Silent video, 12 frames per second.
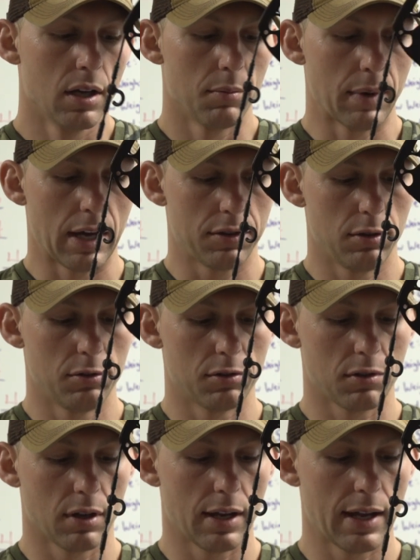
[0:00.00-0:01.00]
Mathews is
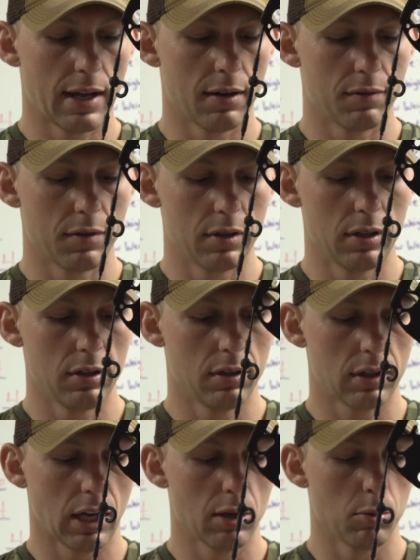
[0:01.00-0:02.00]
going to have the
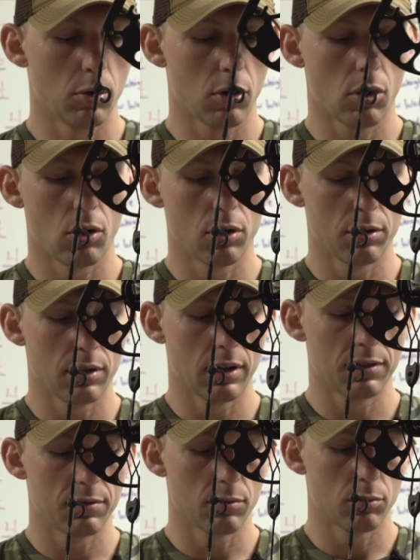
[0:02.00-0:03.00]
cable guard,
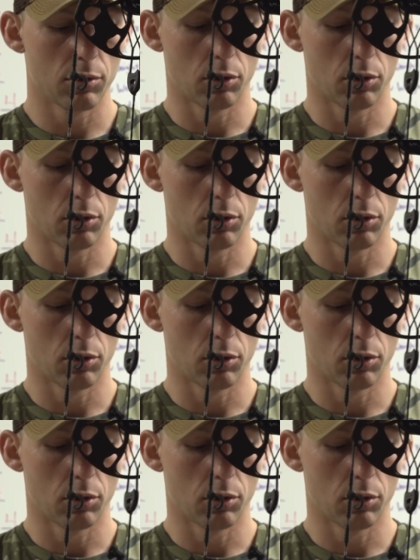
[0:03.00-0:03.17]
the